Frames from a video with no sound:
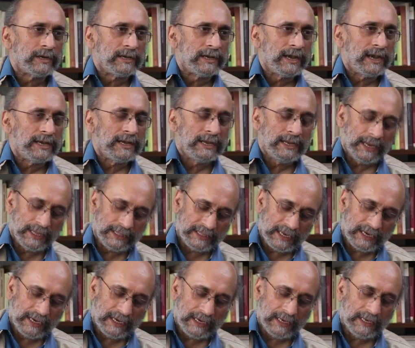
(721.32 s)
in Delhi, and
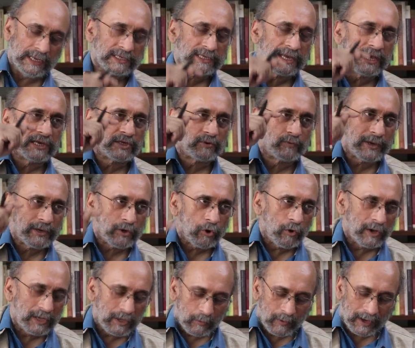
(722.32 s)
then this case went
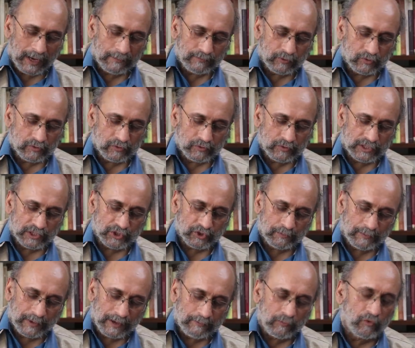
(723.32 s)
all the way up to the
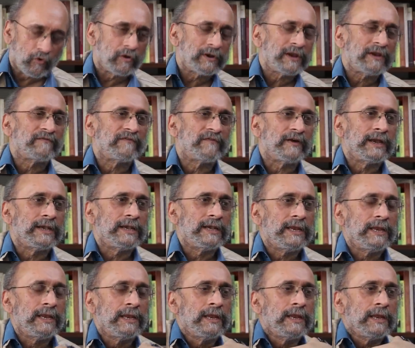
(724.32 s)
Supreme Court, and
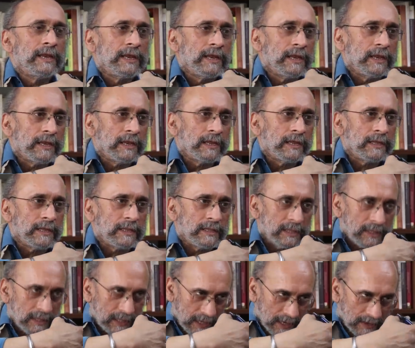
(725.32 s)
finally,
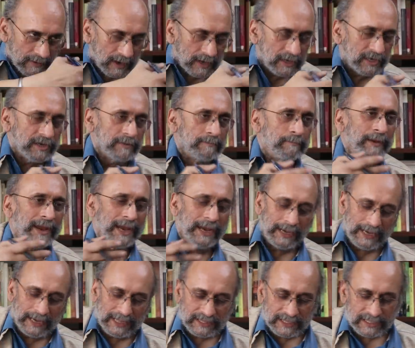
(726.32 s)
they granted
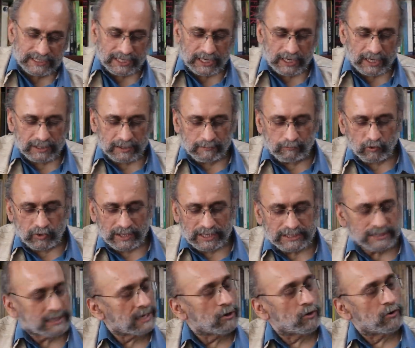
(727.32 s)
bail and they say the
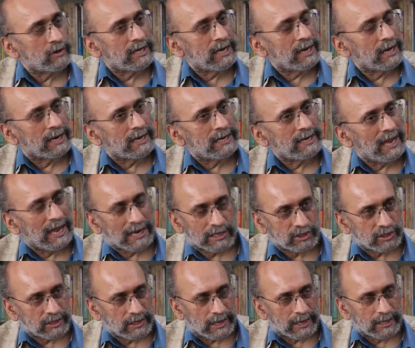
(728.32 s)
police cannot take any
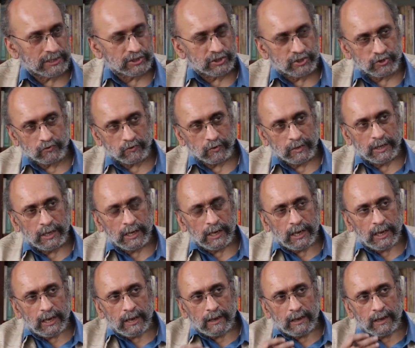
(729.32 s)
action mm -hmm. against you.
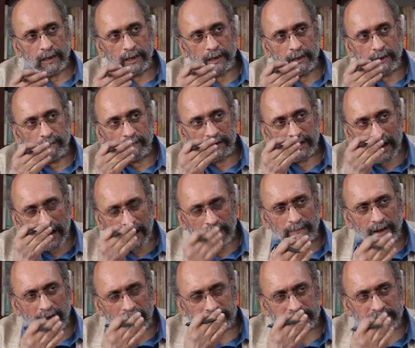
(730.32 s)
But
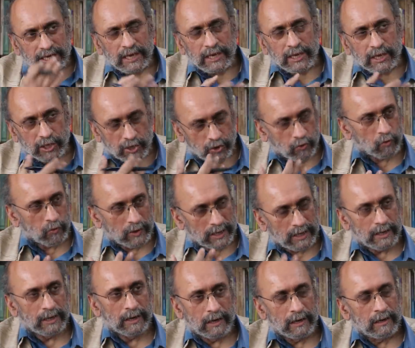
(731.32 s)
I'm asking you
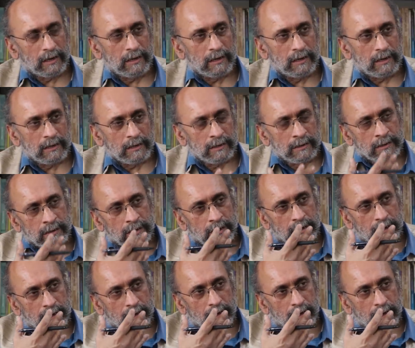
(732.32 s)
here mm -hmm.
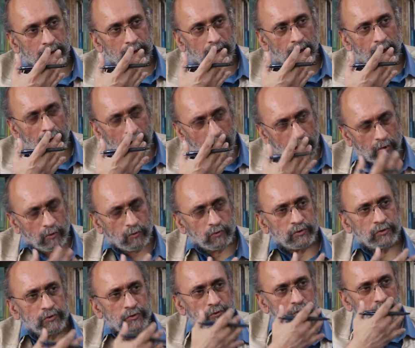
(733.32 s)

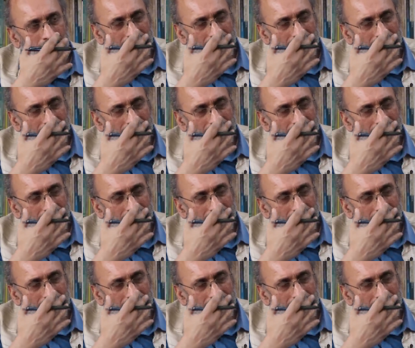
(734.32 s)
how do you